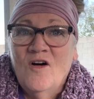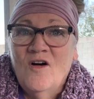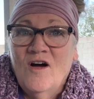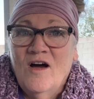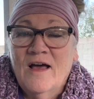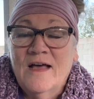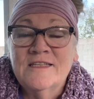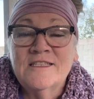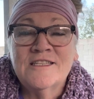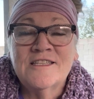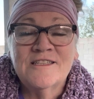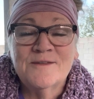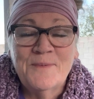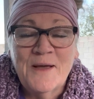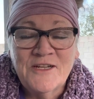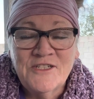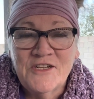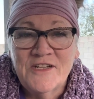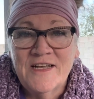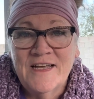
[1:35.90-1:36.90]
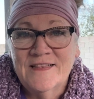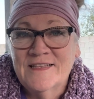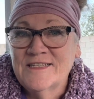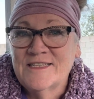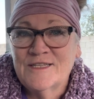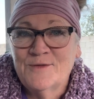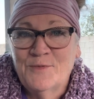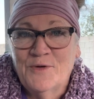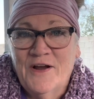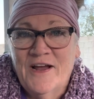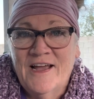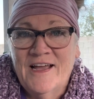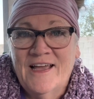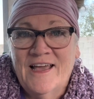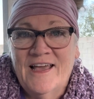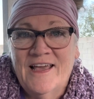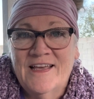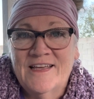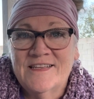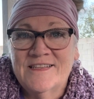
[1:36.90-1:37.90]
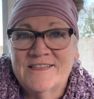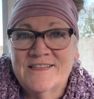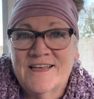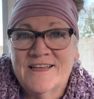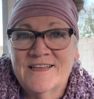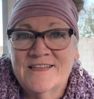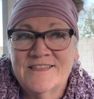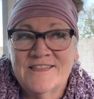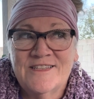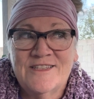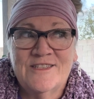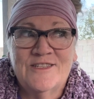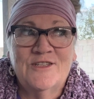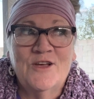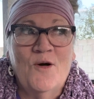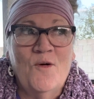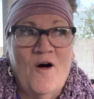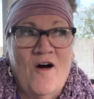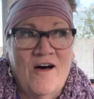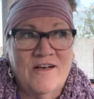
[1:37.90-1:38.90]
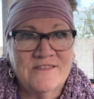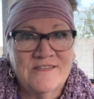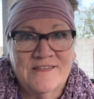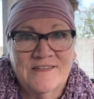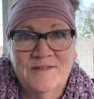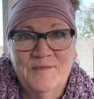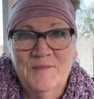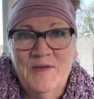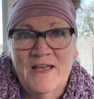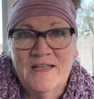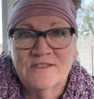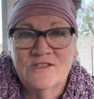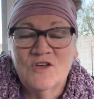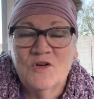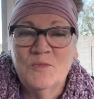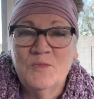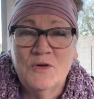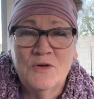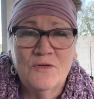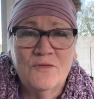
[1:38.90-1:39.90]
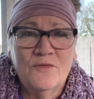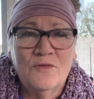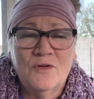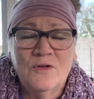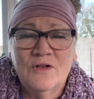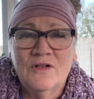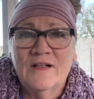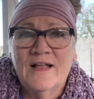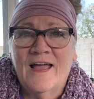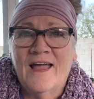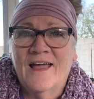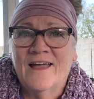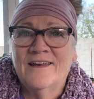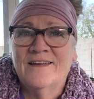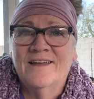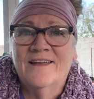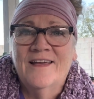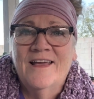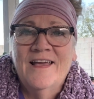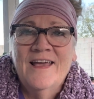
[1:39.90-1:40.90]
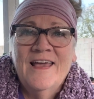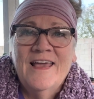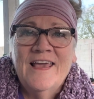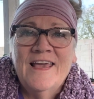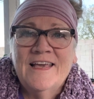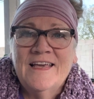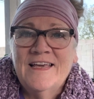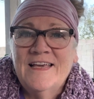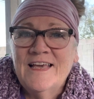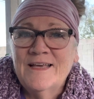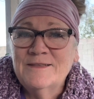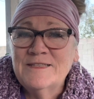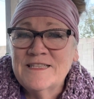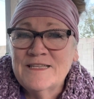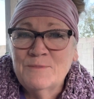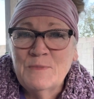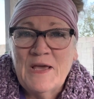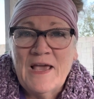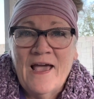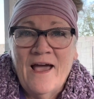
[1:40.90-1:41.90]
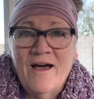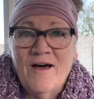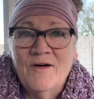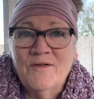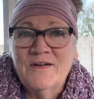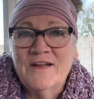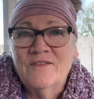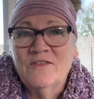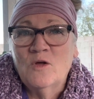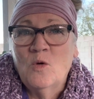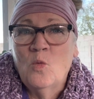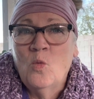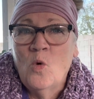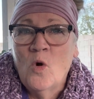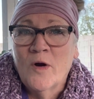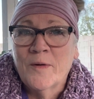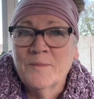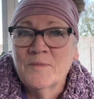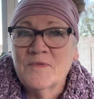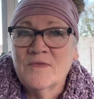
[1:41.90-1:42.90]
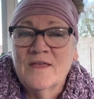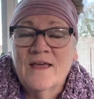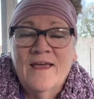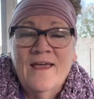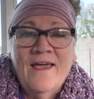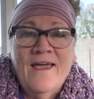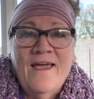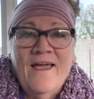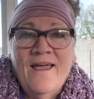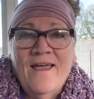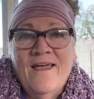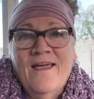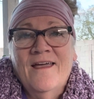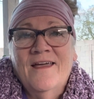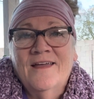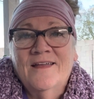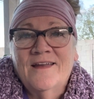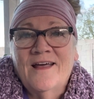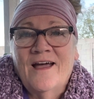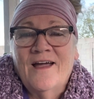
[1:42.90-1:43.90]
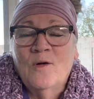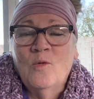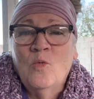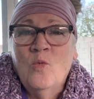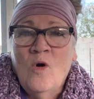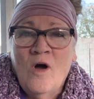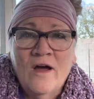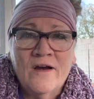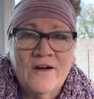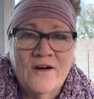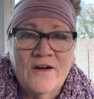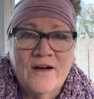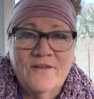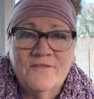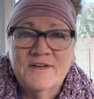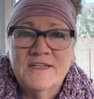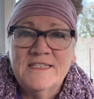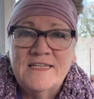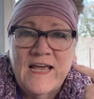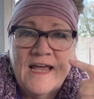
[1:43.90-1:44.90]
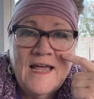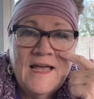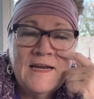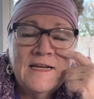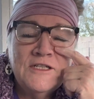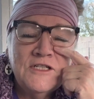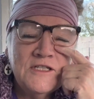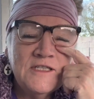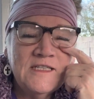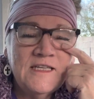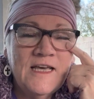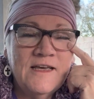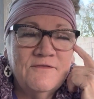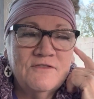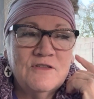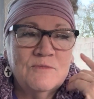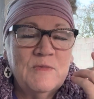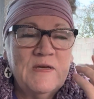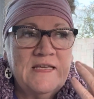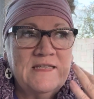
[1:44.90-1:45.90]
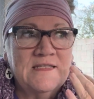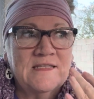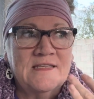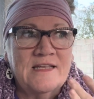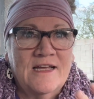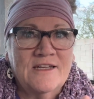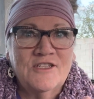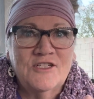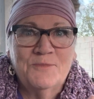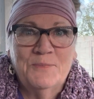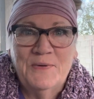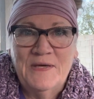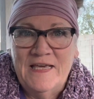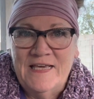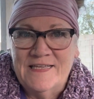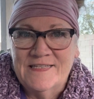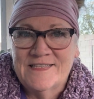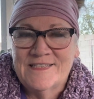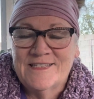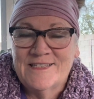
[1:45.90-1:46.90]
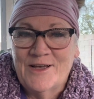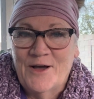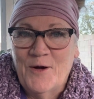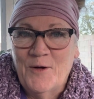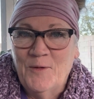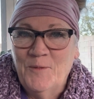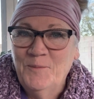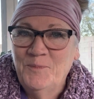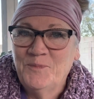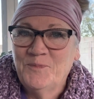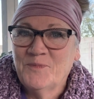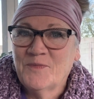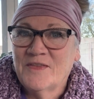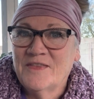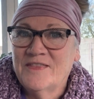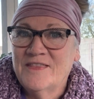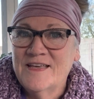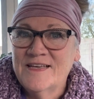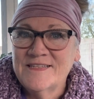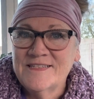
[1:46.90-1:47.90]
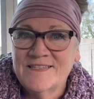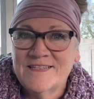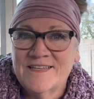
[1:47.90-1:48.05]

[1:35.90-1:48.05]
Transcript: especially in the spring, is so awesome and so beautiful, and it gets me out in the warmth, and I water every day, and it just gives me such peace. So this